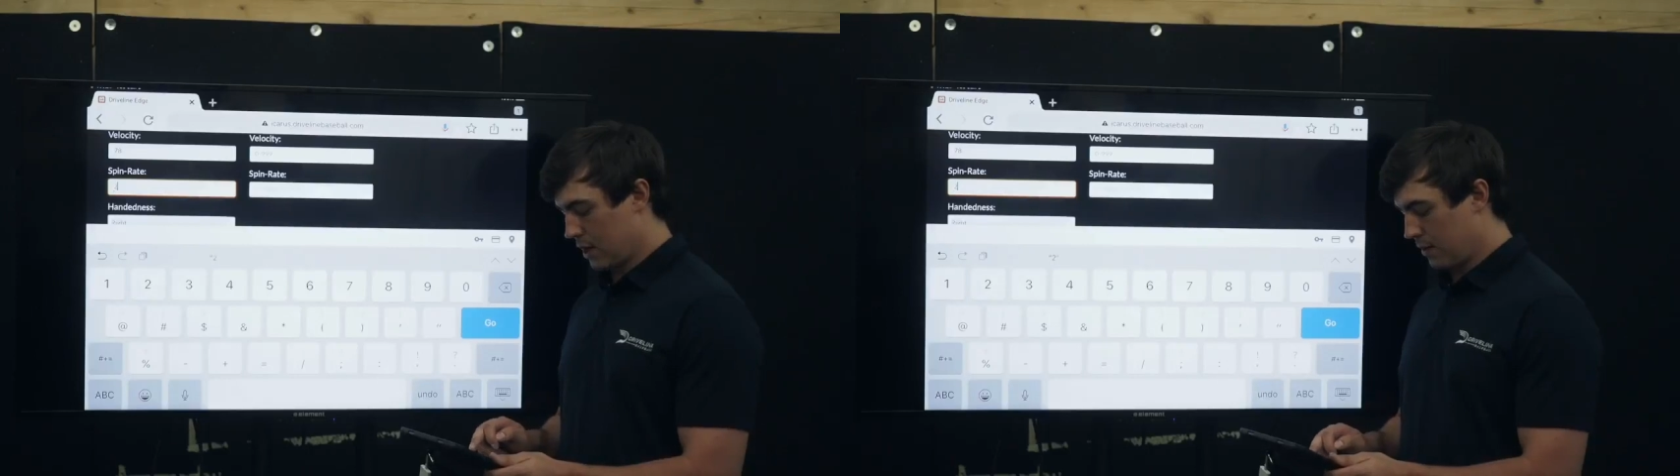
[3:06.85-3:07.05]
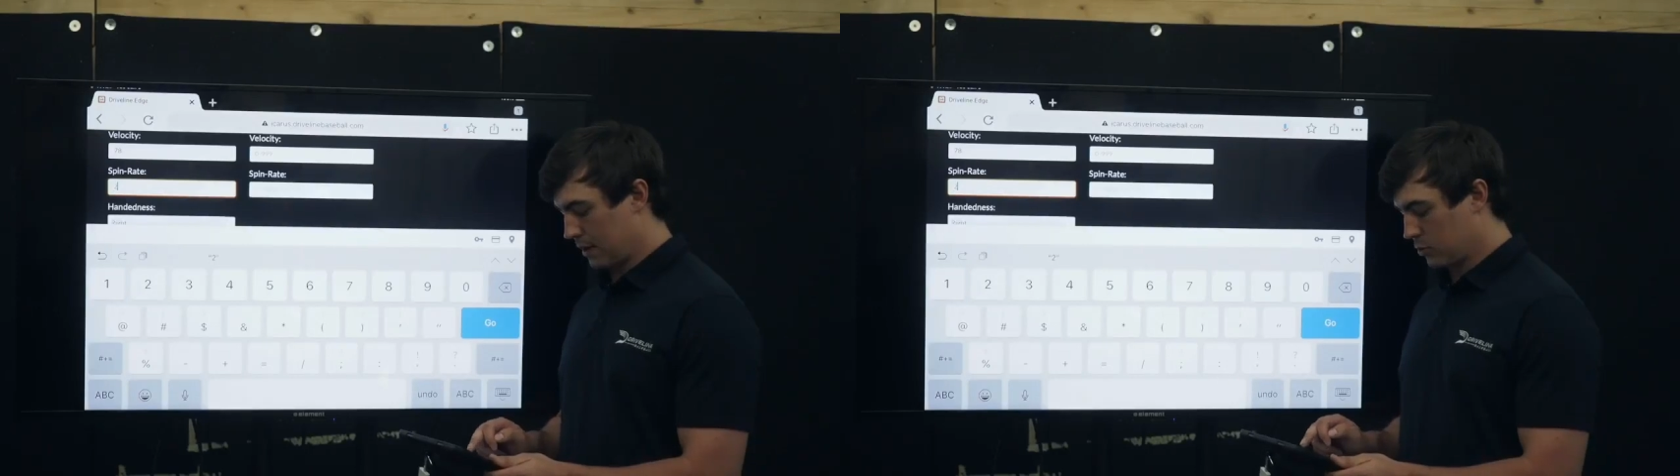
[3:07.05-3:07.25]

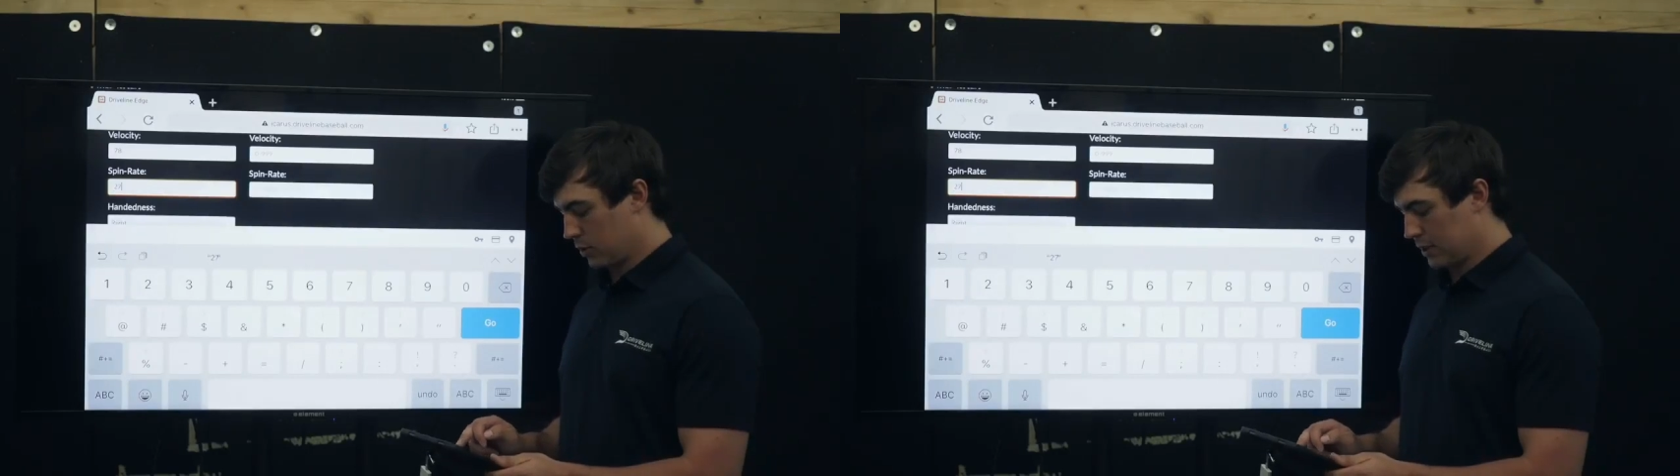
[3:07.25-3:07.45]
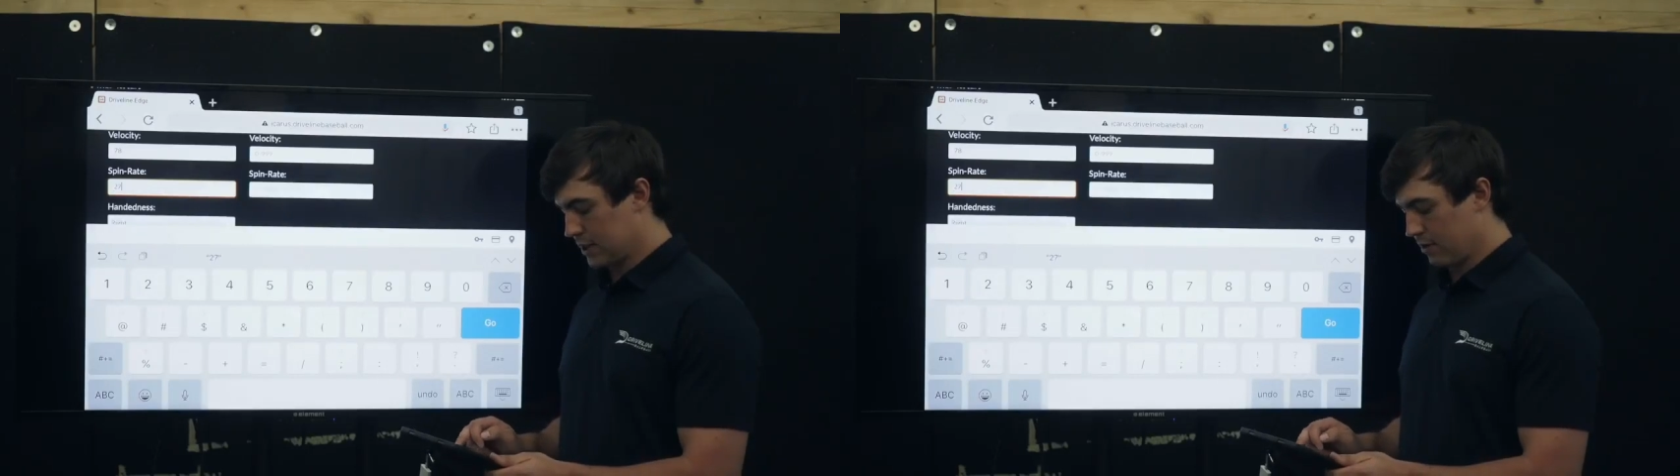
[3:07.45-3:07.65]
at about
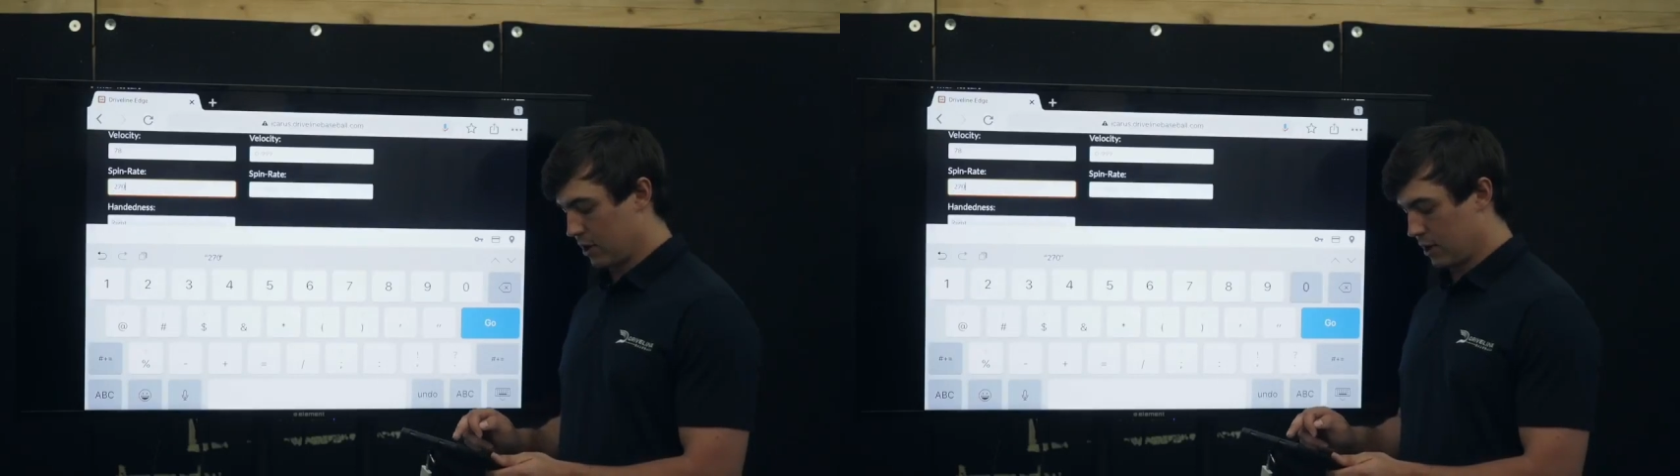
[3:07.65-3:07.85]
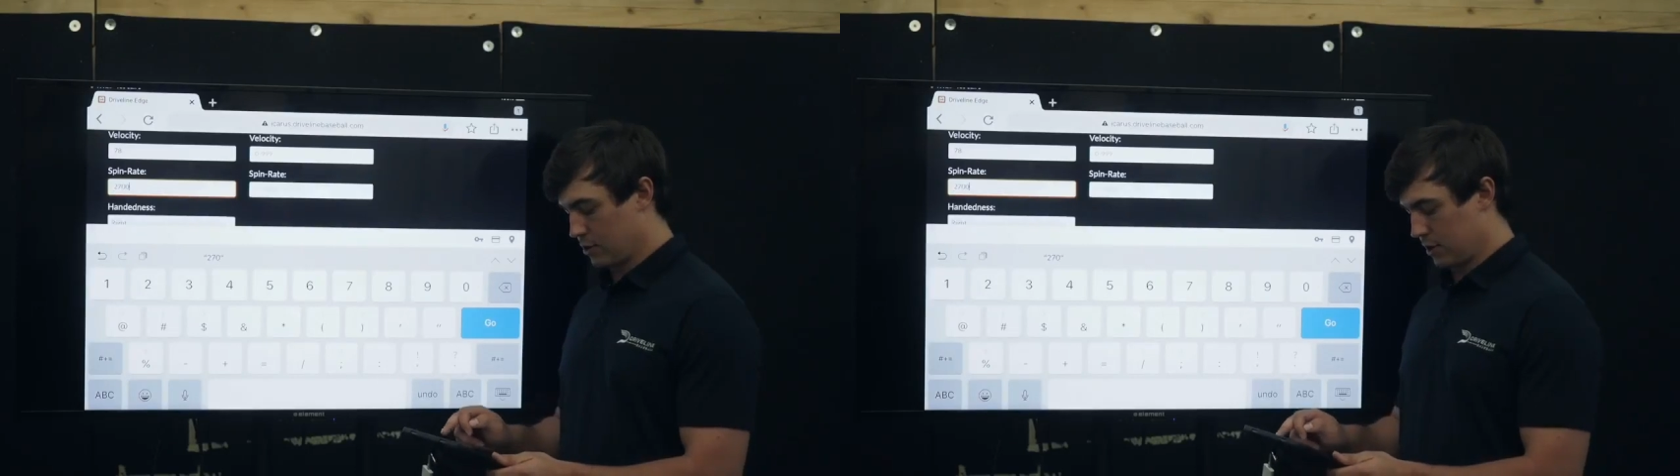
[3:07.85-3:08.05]

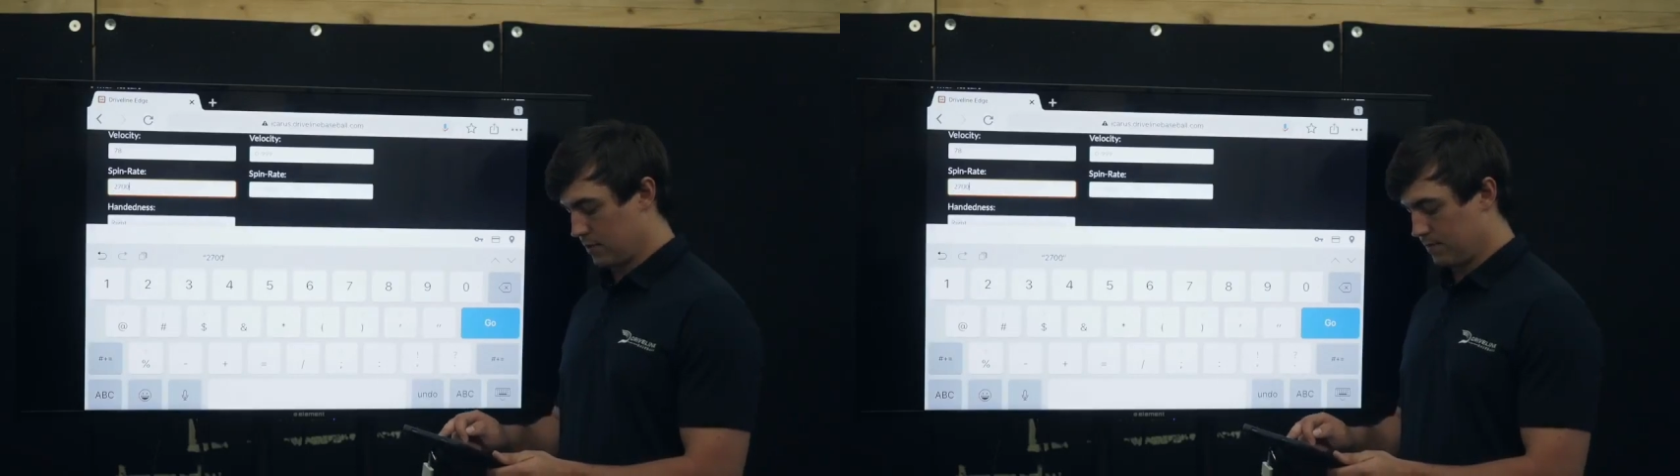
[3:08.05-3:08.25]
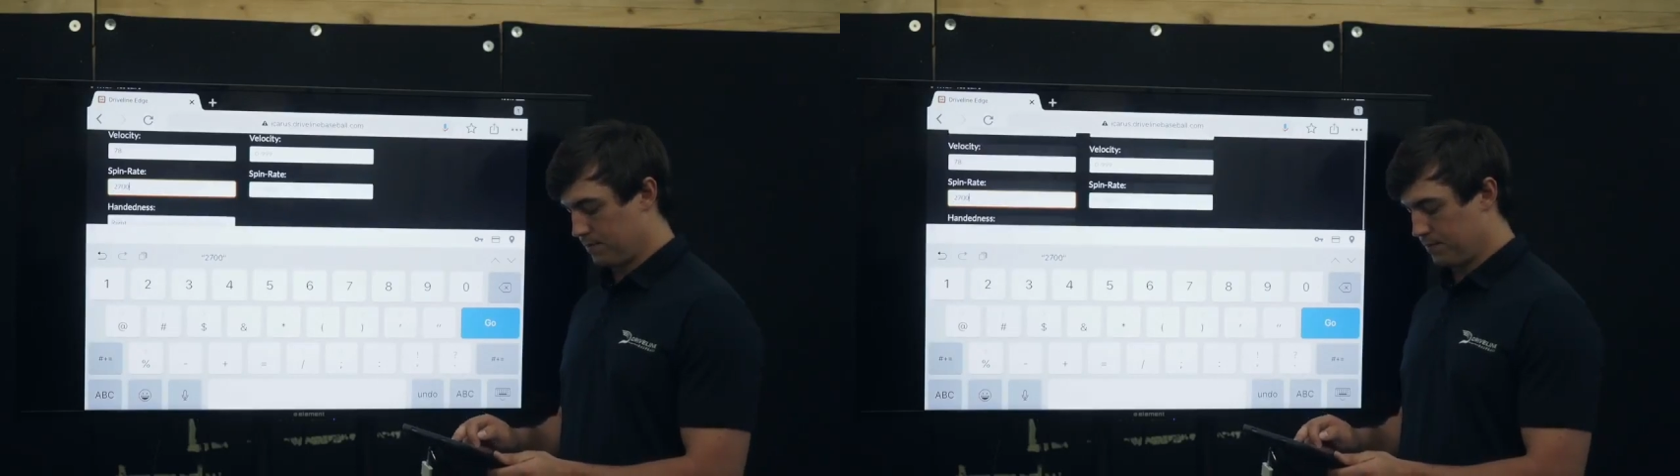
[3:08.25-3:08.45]
2,700.